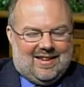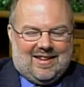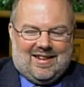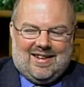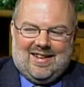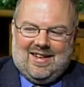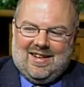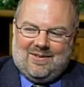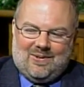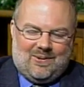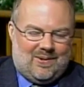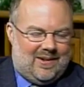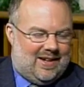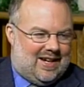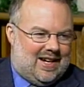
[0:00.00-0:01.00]
That never
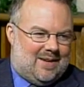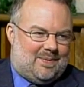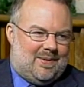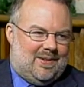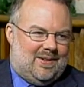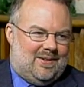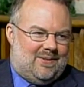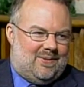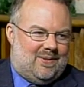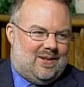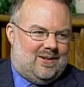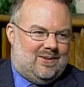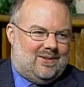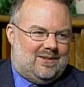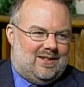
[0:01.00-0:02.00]
would have happened if we
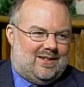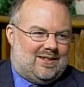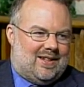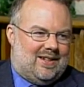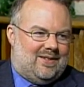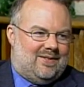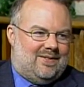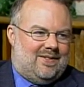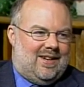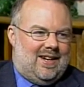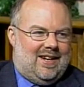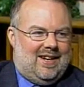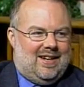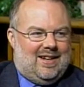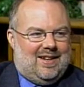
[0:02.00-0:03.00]
used these kind of
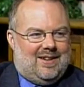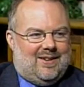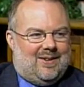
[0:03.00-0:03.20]
vague,